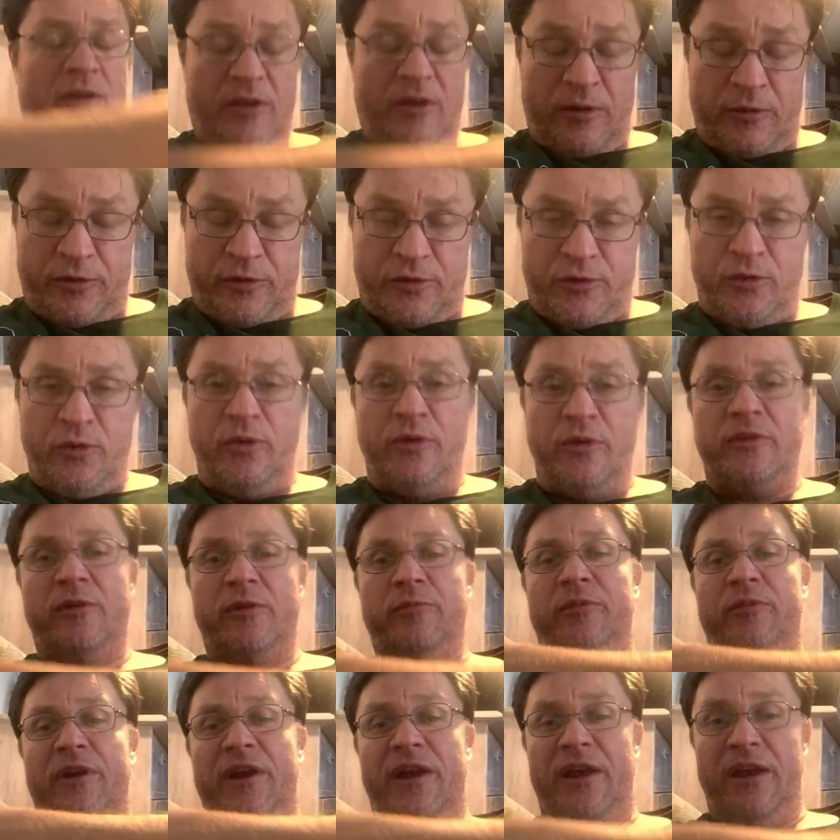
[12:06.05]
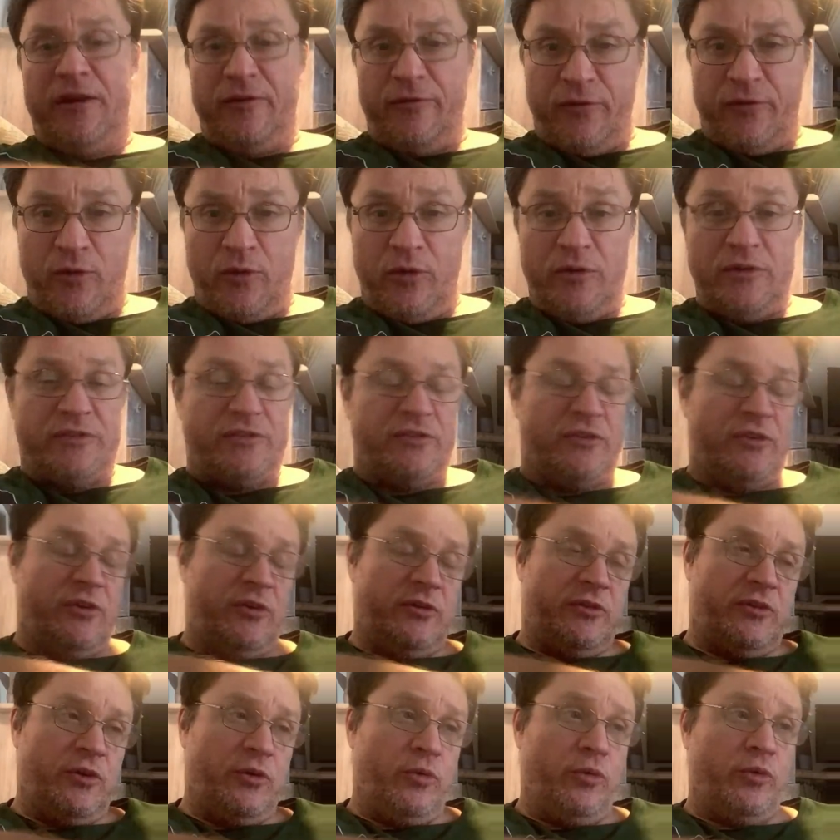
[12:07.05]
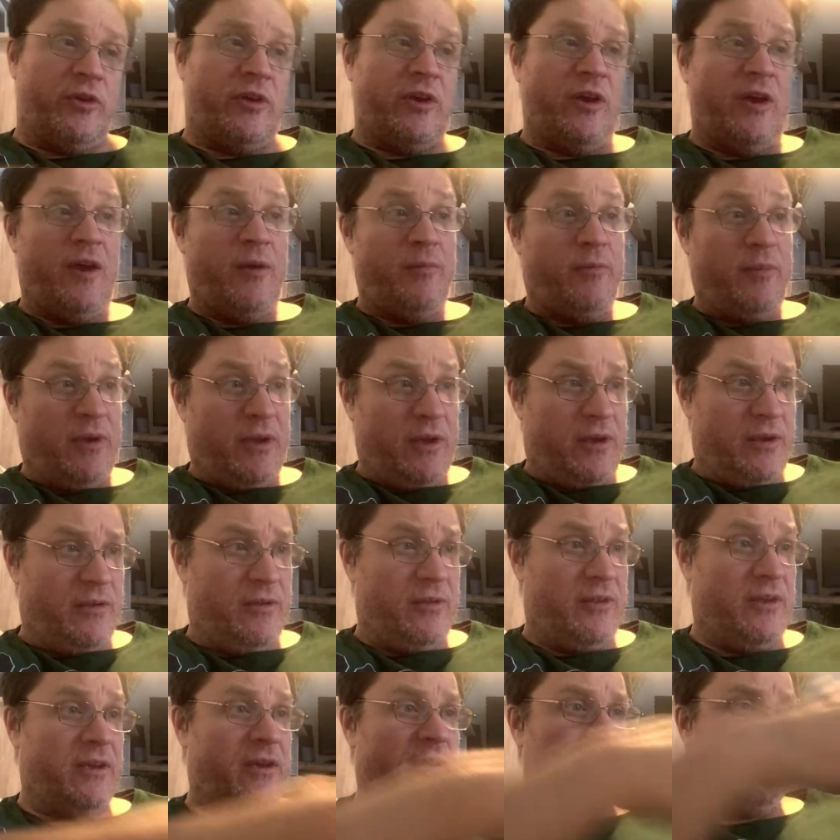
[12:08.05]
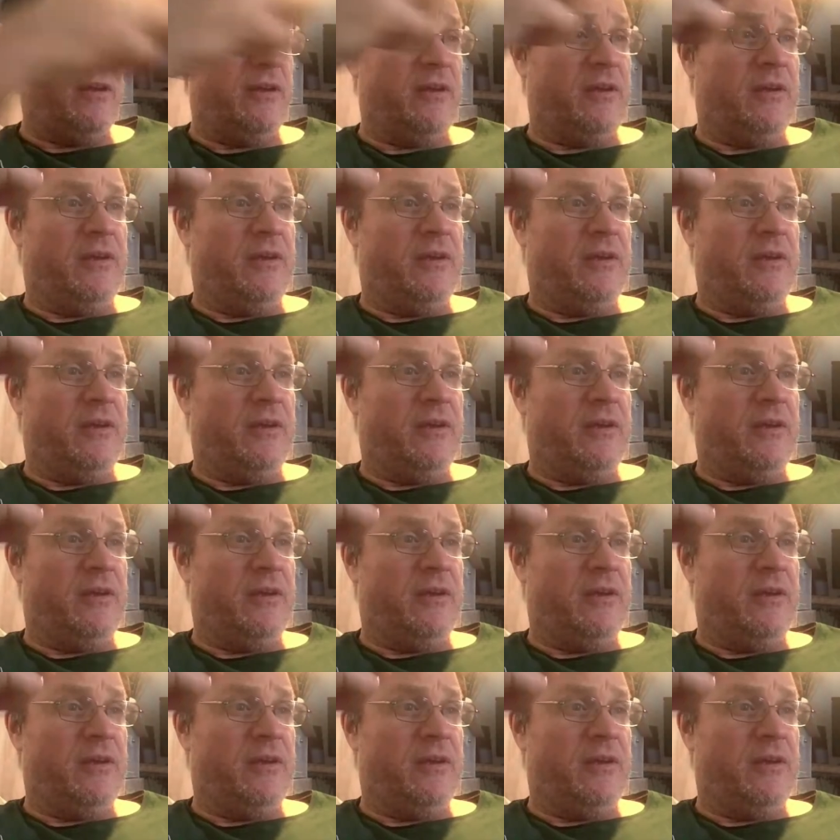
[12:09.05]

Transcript: I was doing the break falls, the ukemi,